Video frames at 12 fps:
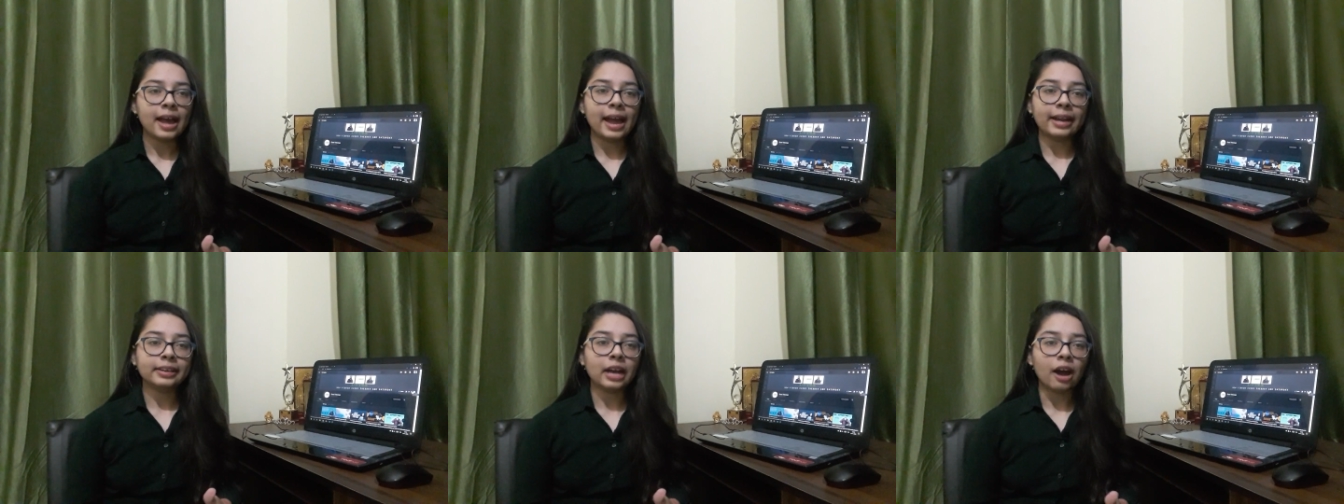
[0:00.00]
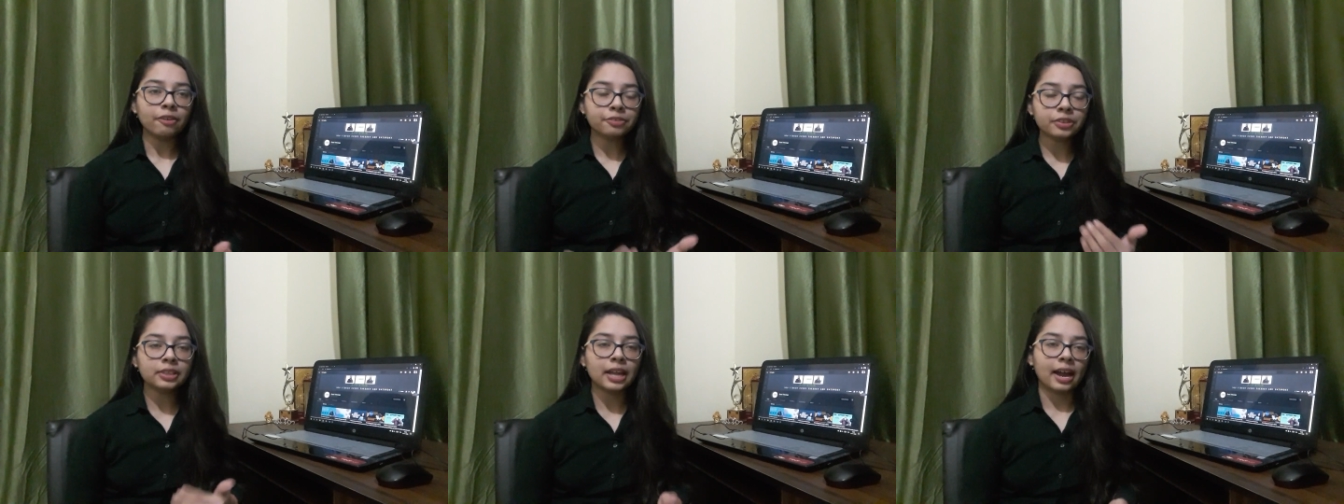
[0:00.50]
and
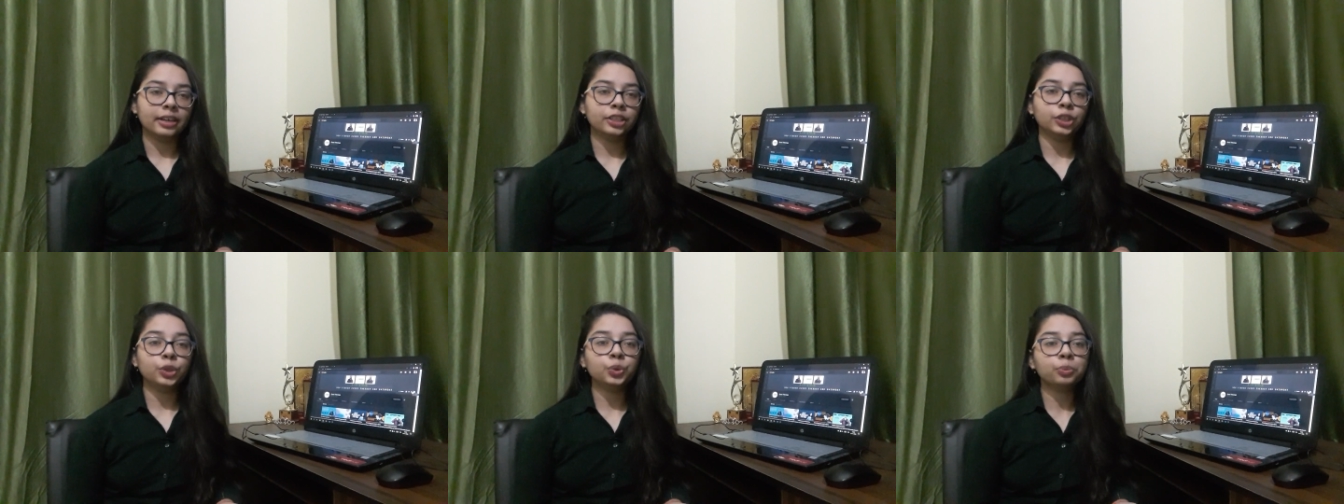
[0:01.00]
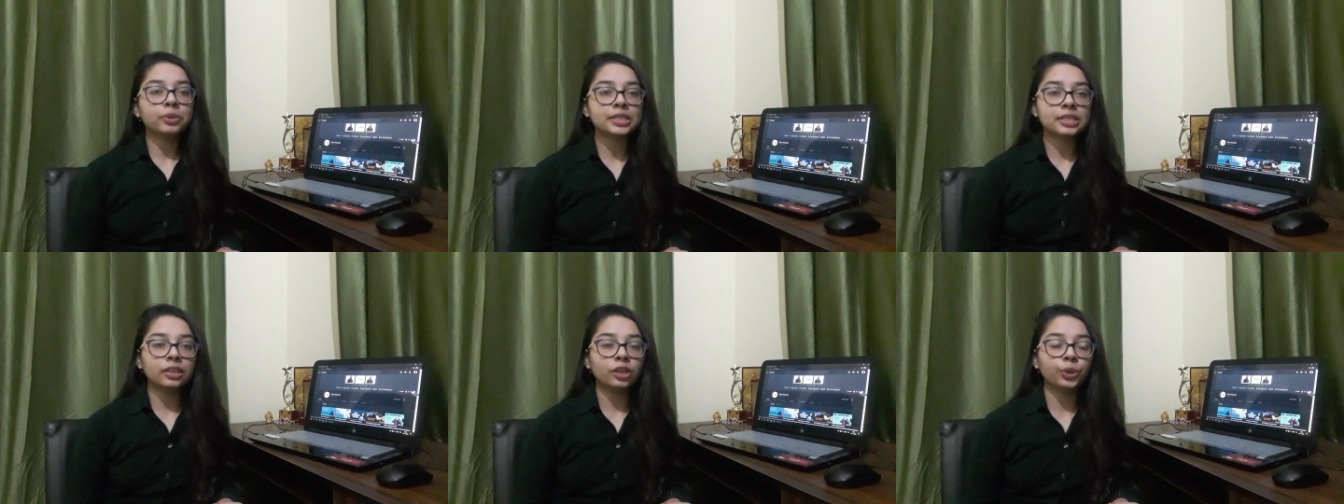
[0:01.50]
after that you
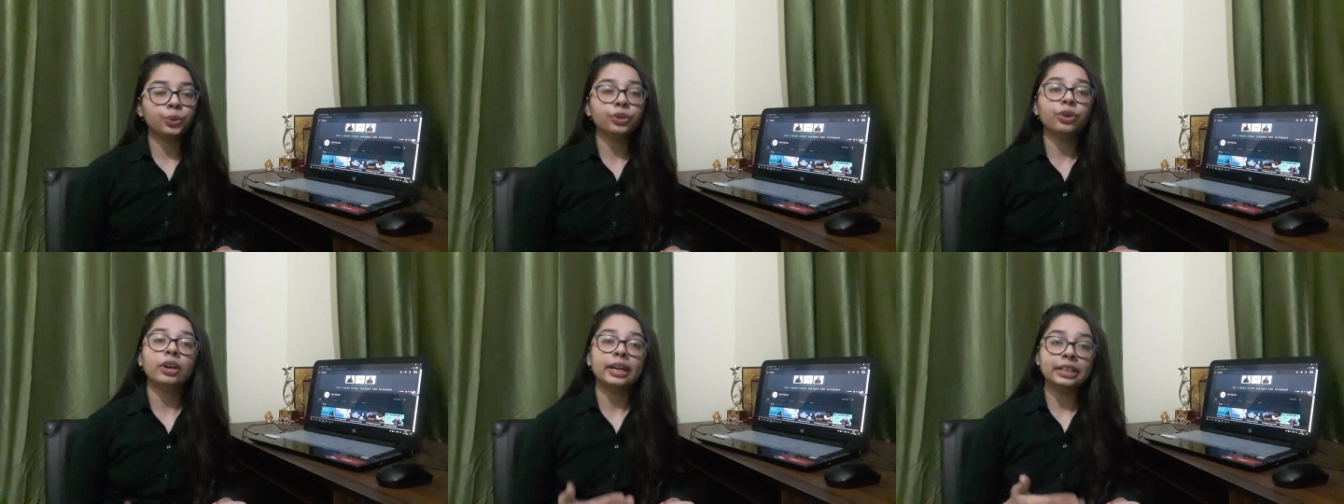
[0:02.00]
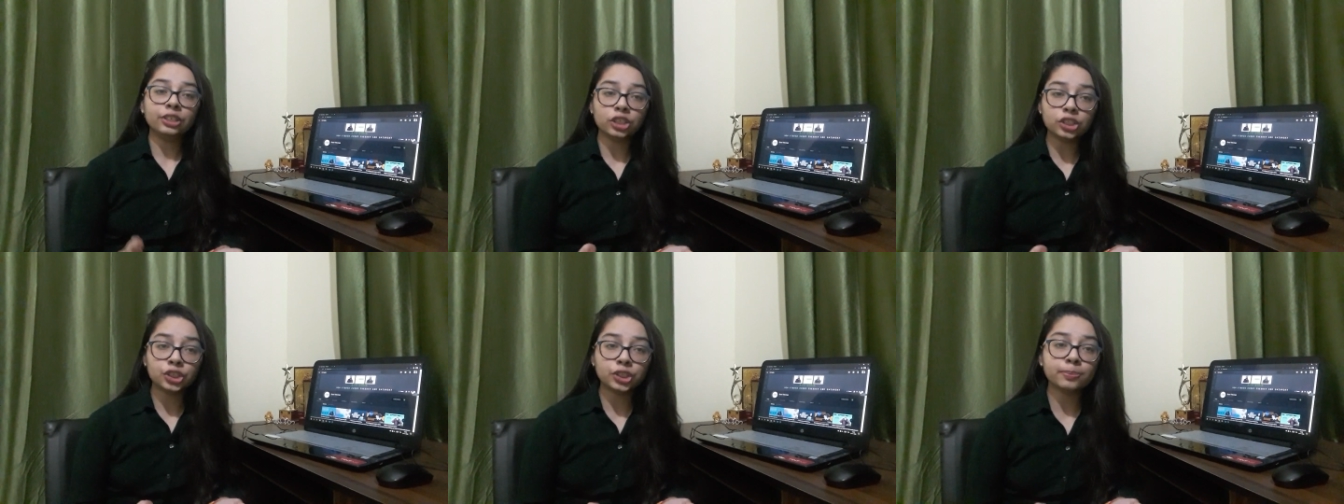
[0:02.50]
must include your
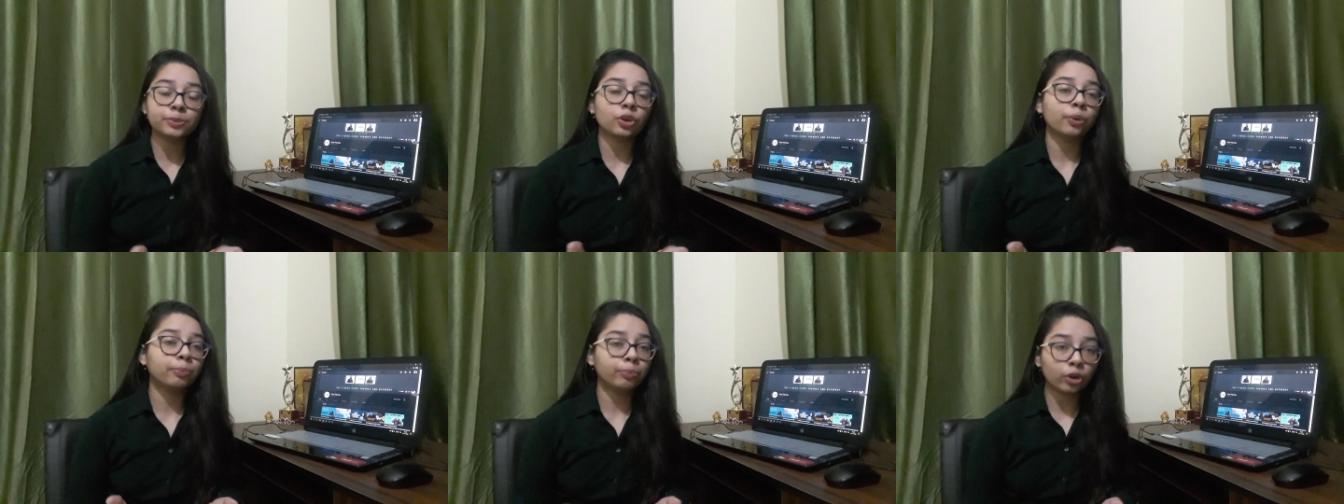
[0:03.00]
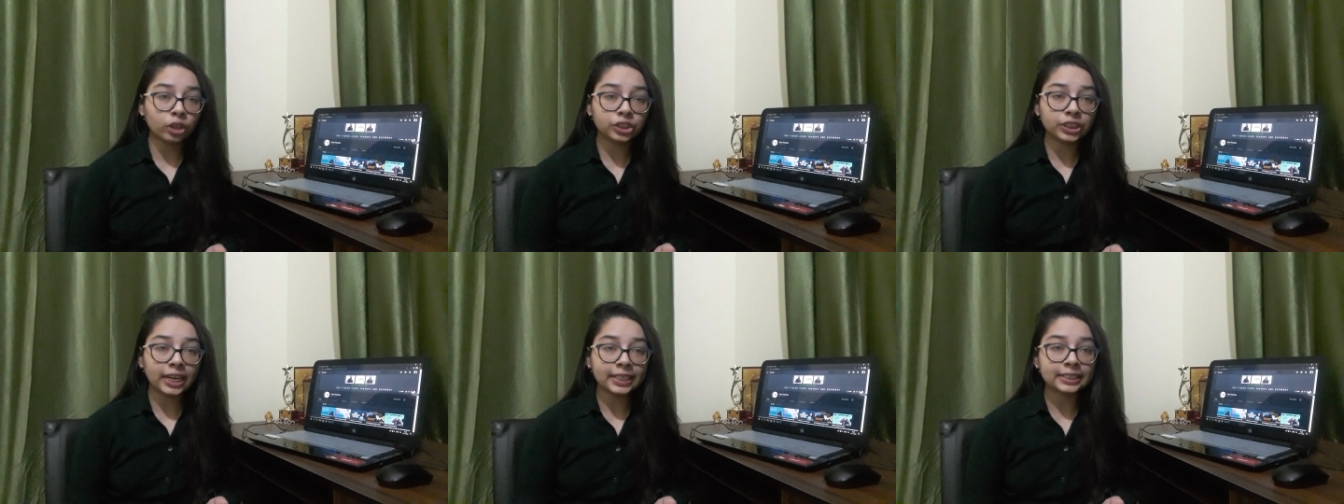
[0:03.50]
internships or
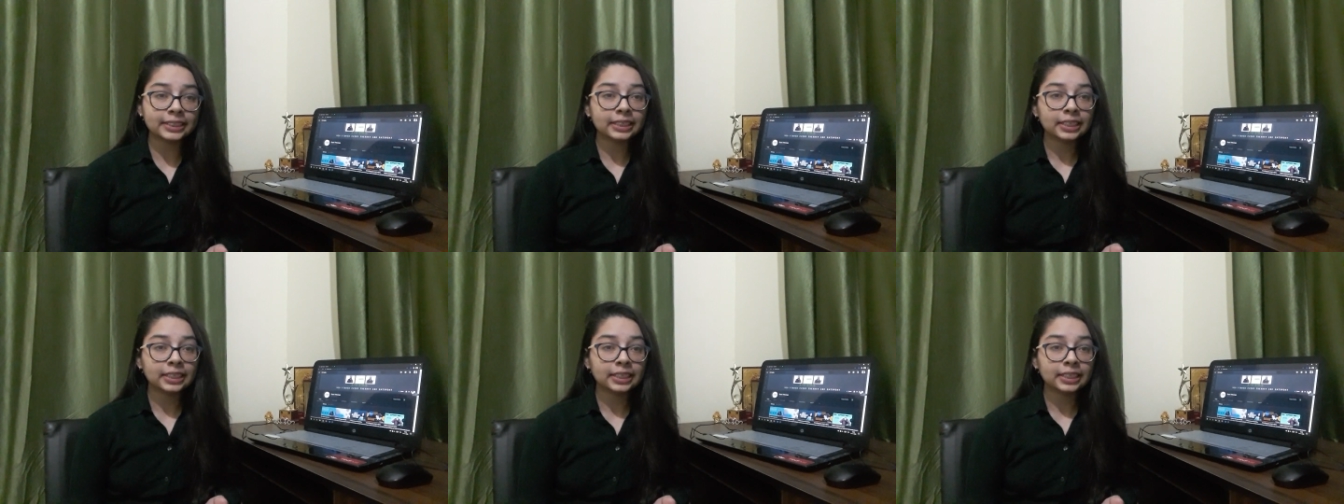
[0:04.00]
projects,